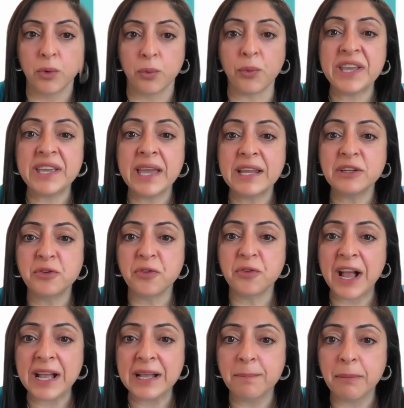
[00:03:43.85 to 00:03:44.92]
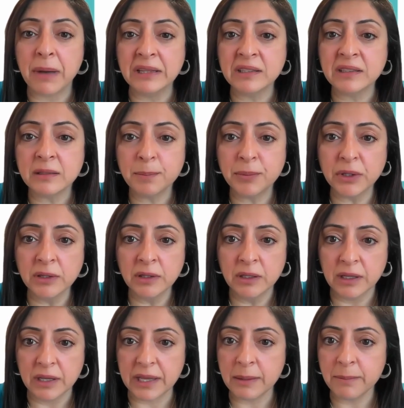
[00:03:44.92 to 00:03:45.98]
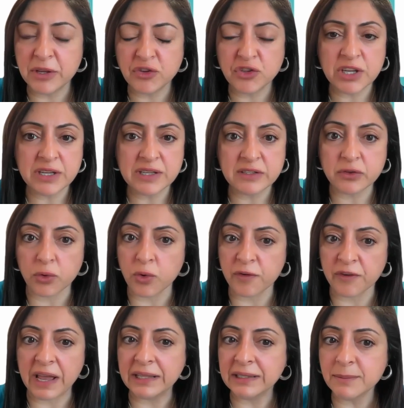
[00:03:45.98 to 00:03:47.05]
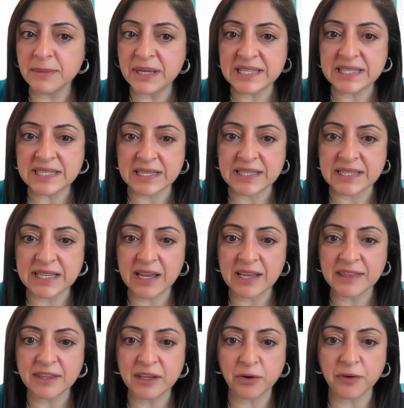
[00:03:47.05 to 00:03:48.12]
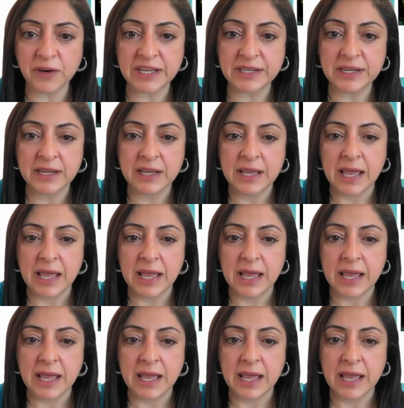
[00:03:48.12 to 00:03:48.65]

We can drag multiple images or elements inside the grid,